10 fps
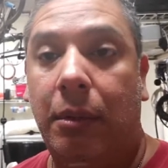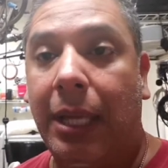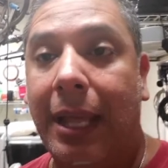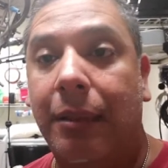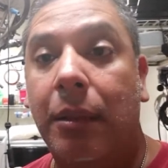
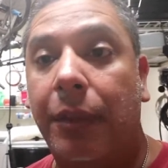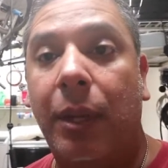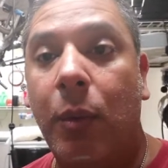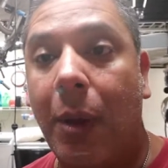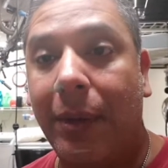Again,
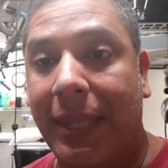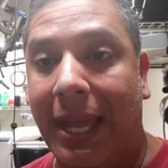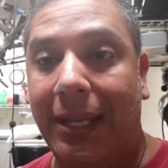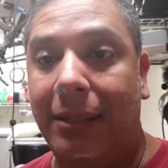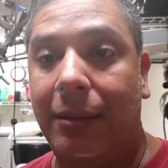nothing wrong with
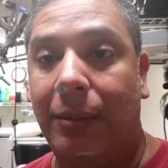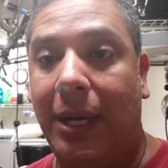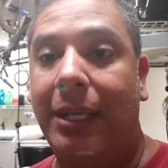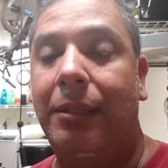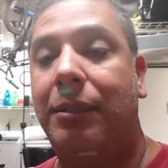that,
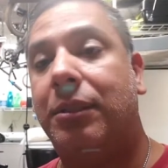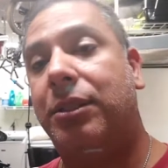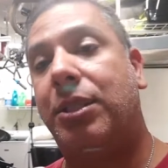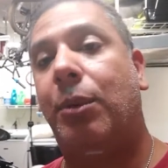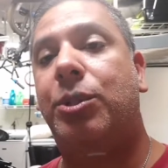right?
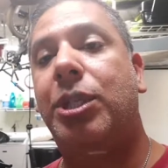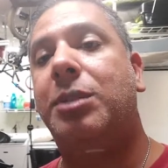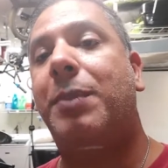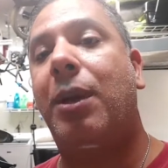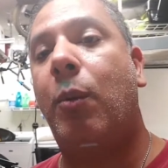So
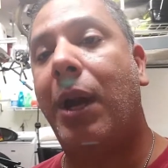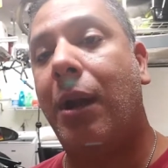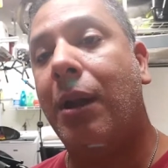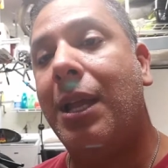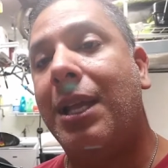just be
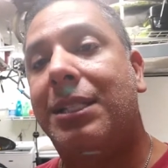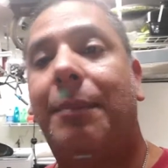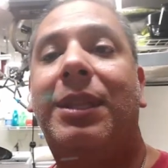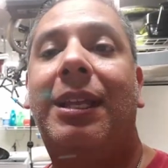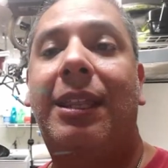aware,
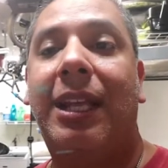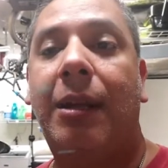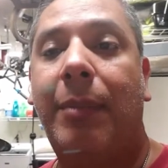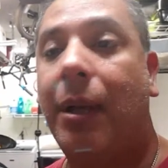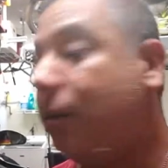something to
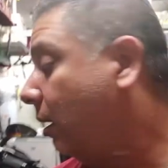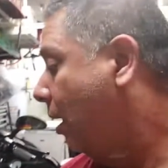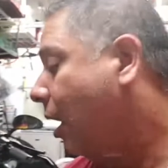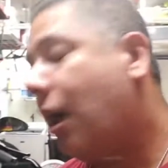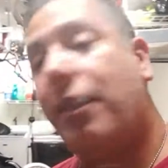think about.
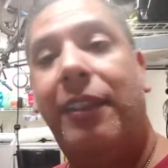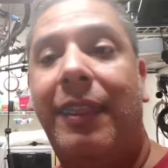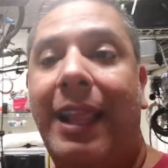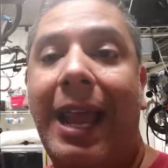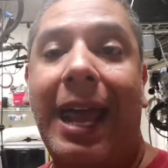Other
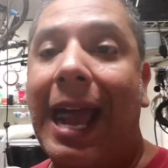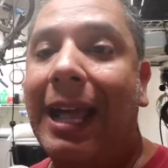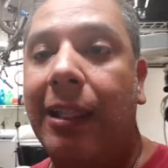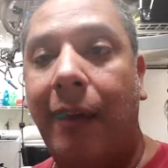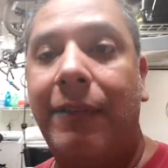than that,
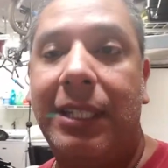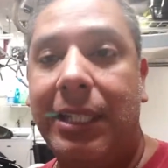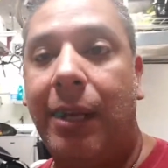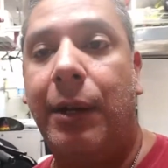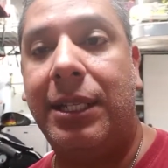I love the
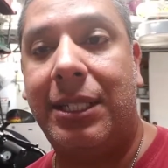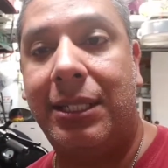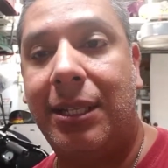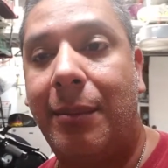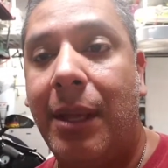security
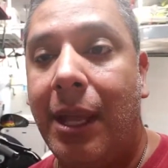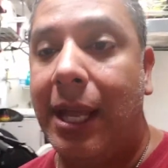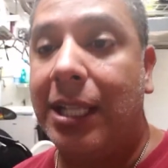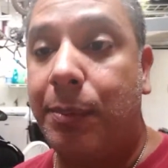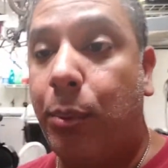system.
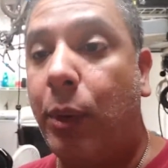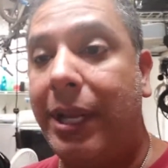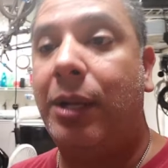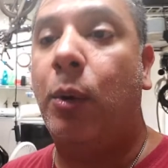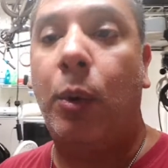It's
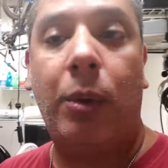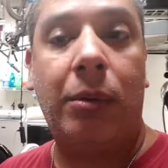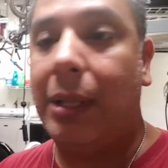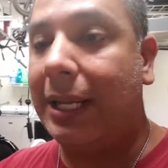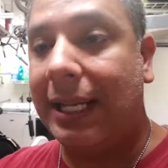pretty cool.
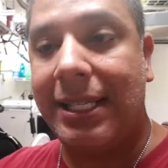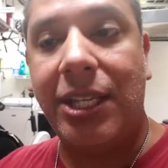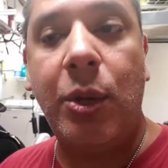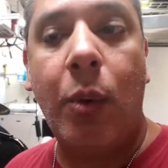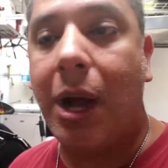Like I
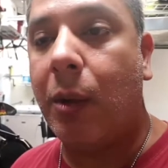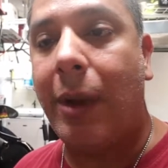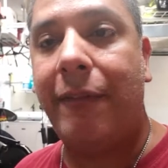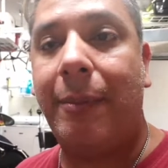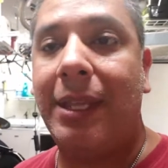said, you walk
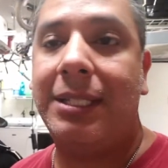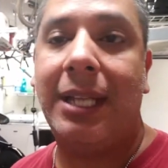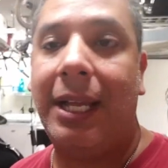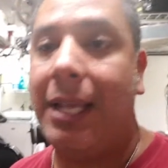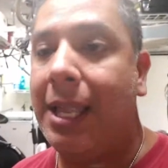away from this
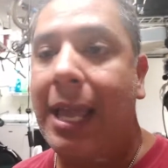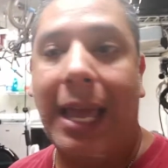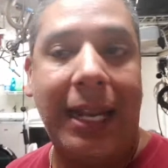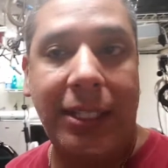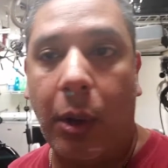thing
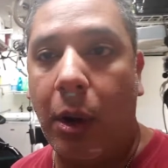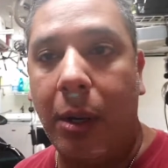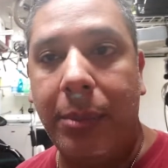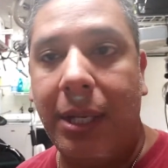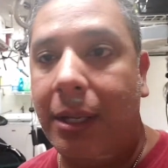and it's
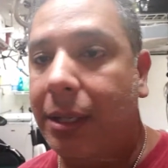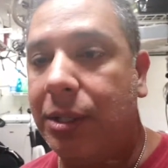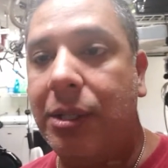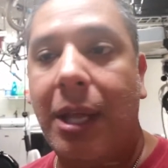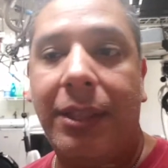armed.
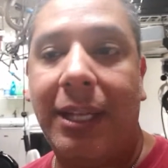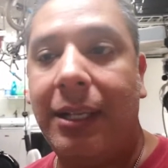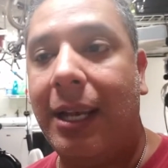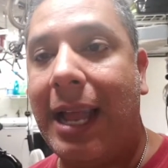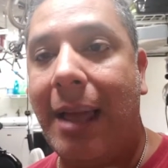There's
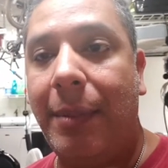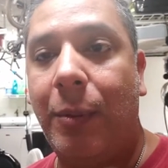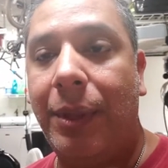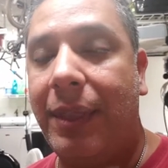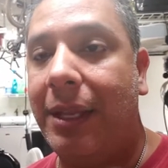nothing going to
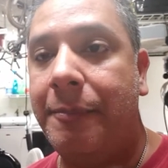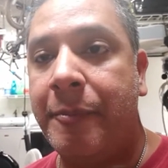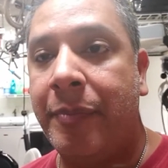happen with it.